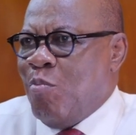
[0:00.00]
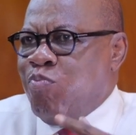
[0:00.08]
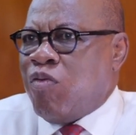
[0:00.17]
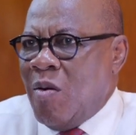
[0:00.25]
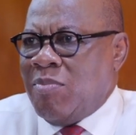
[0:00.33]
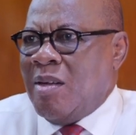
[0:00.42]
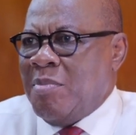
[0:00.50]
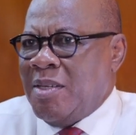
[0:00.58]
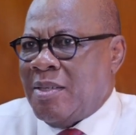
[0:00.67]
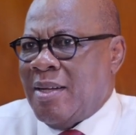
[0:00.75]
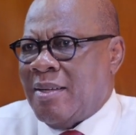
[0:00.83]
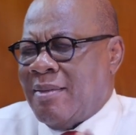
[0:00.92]
Problem
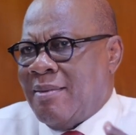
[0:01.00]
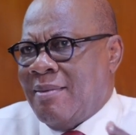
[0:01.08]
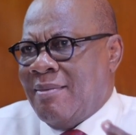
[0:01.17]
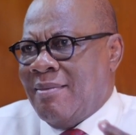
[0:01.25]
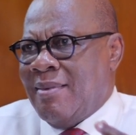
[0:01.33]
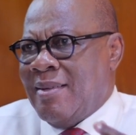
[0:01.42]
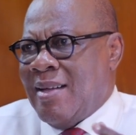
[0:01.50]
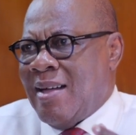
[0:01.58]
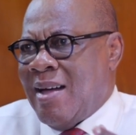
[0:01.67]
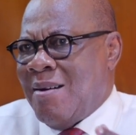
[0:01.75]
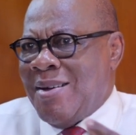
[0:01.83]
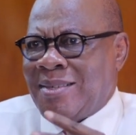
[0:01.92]
is that
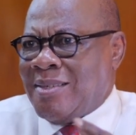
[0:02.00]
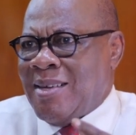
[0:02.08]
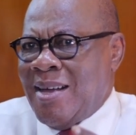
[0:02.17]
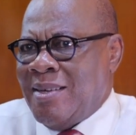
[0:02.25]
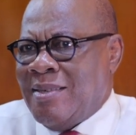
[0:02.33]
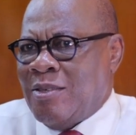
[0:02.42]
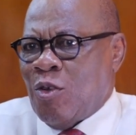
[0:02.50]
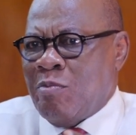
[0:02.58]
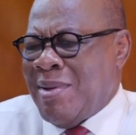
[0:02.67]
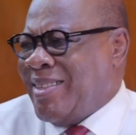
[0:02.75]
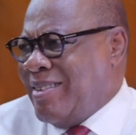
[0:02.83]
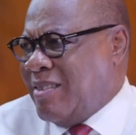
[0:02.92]
our science is
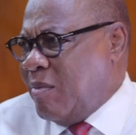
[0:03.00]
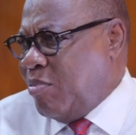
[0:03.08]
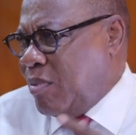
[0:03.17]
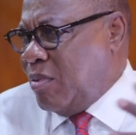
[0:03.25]
unmanageable.